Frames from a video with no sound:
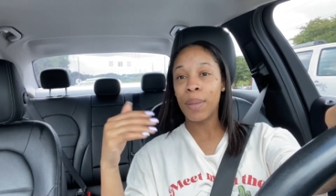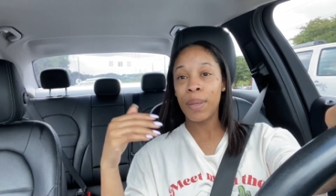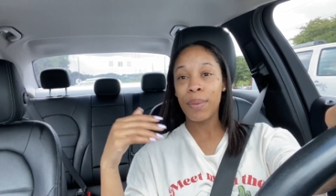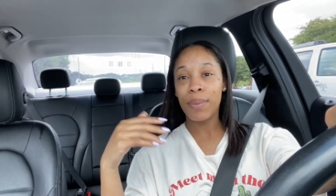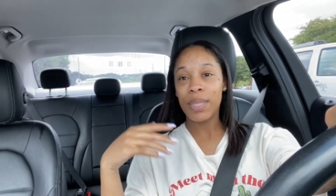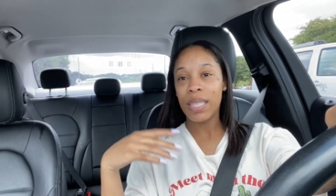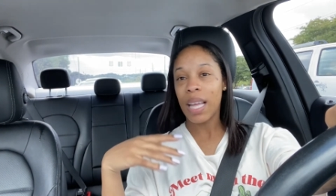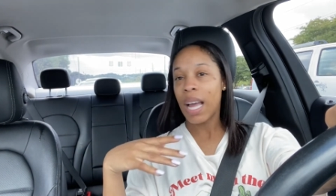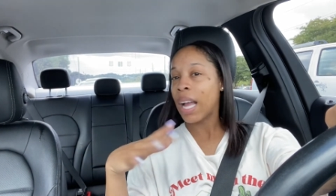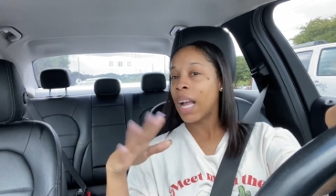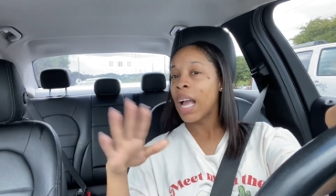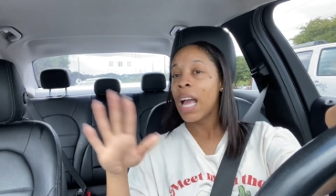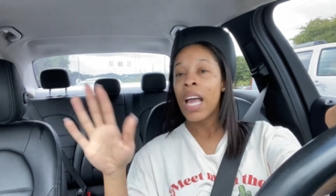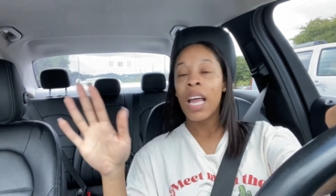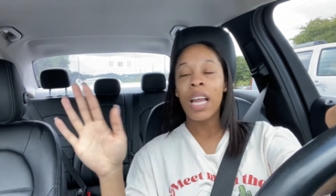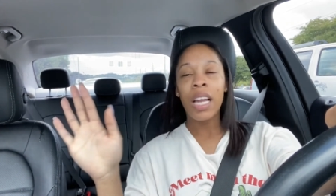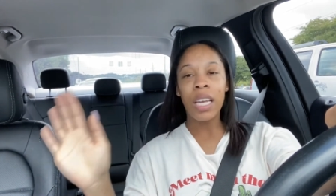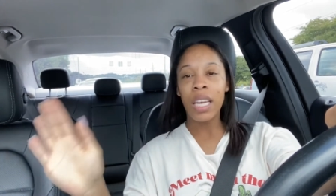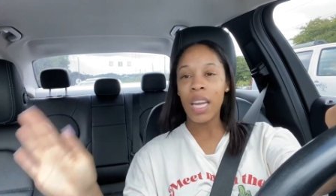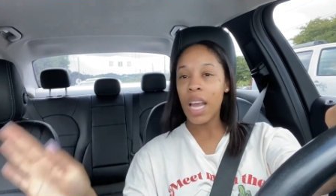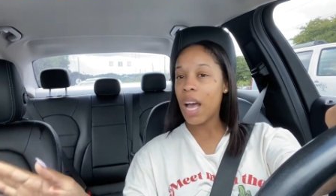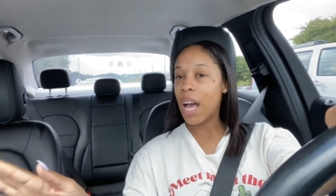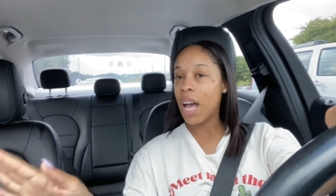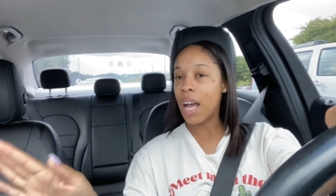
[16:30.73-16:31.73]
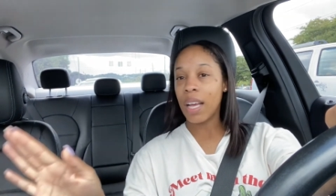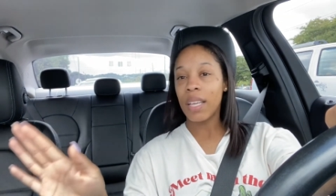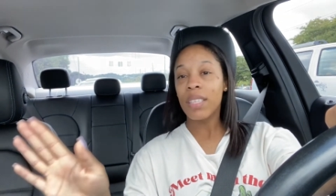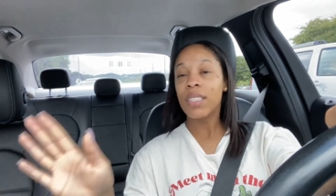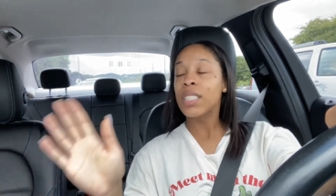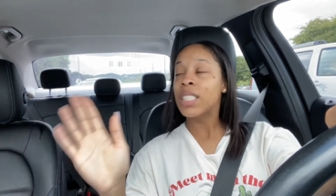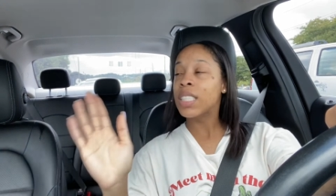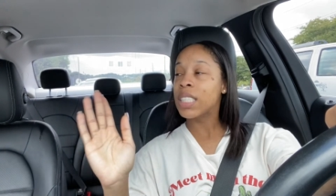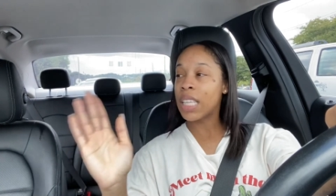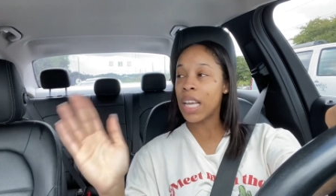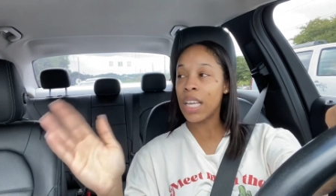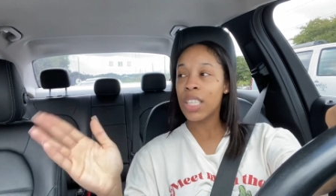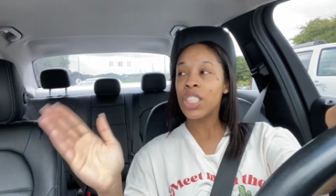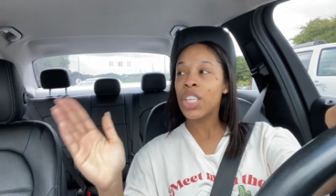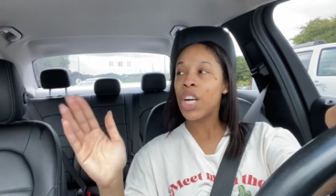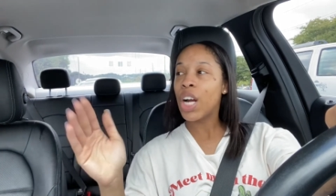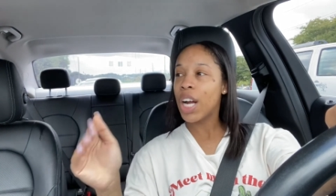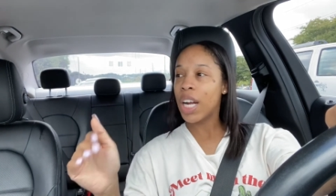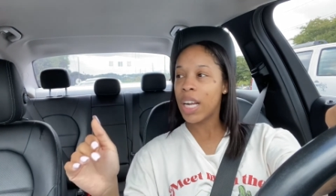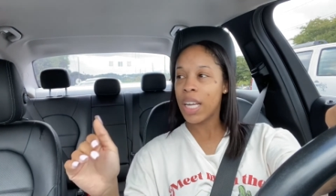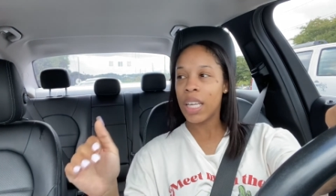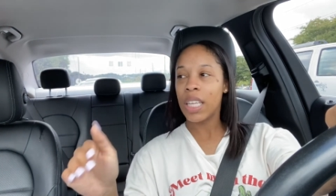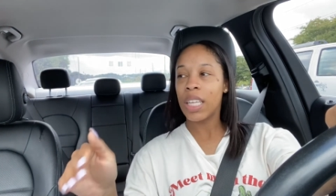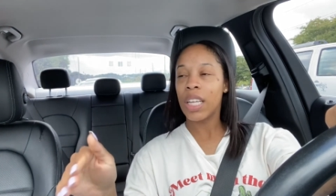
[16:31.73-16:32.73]
He was like, nah, schedule
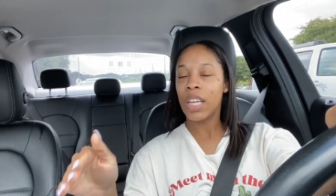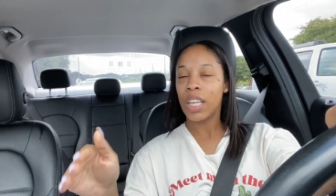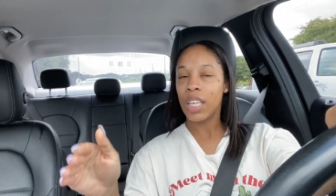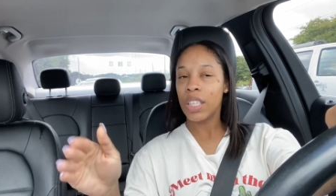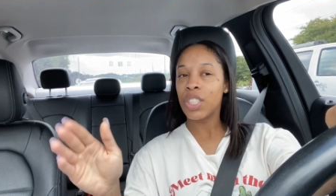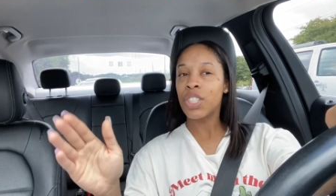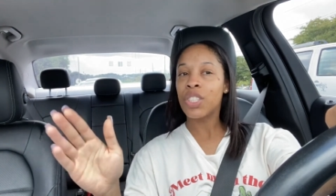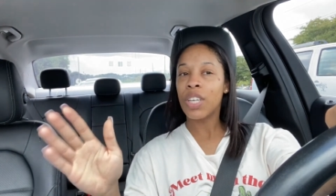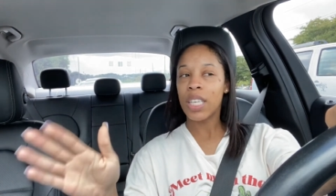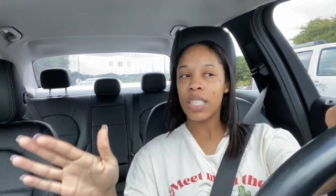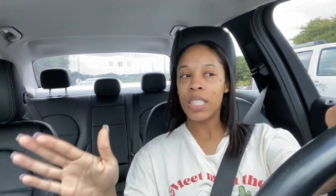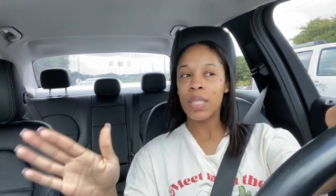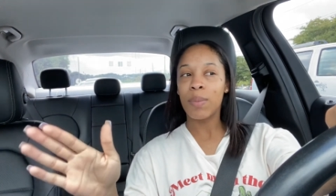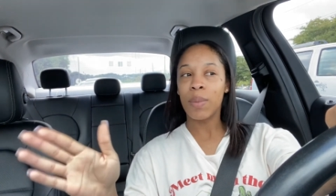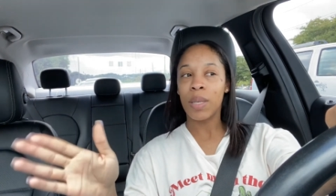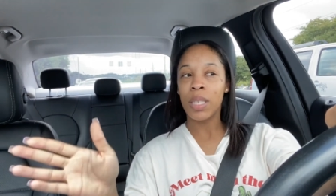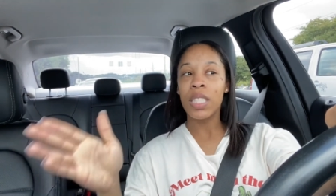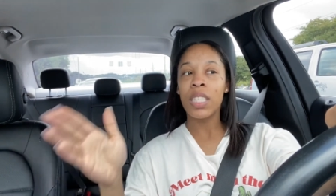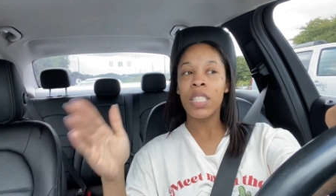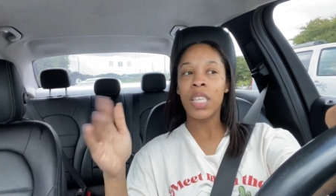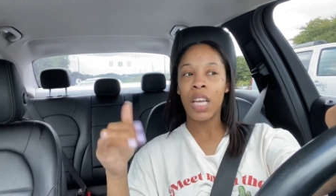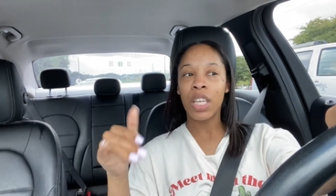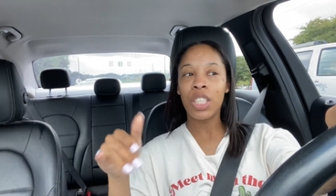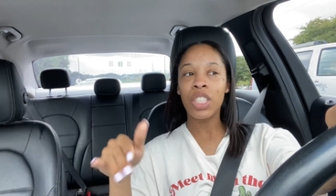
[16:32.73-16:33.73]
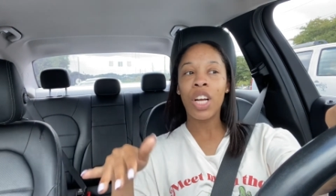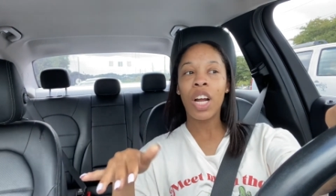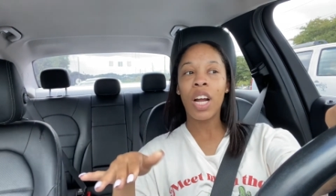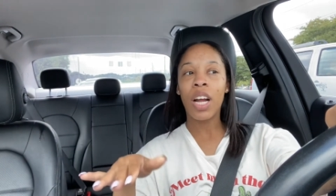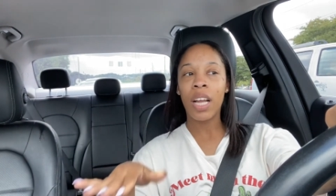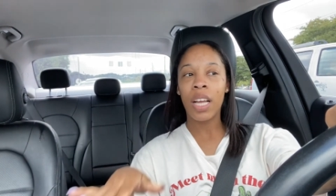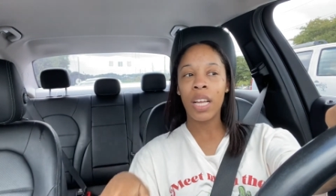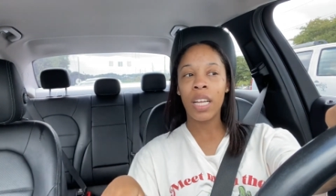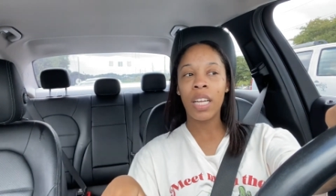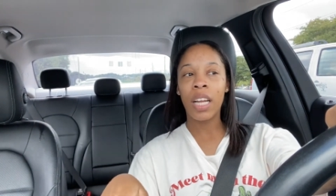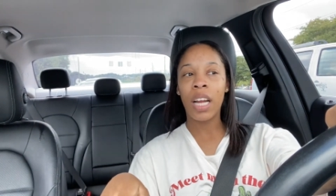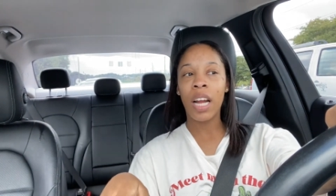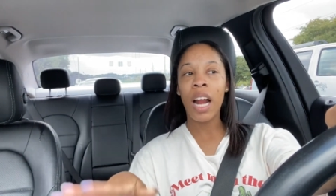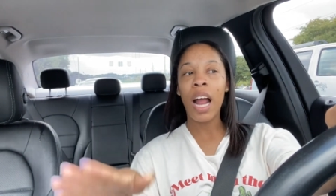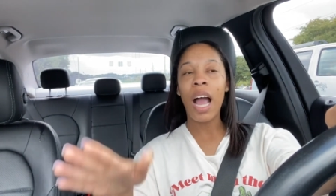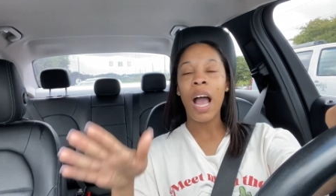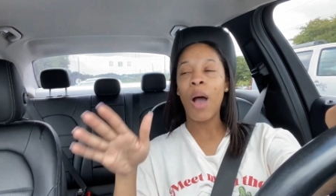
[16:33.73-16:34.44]
her in there. Trust me, schedule her in there.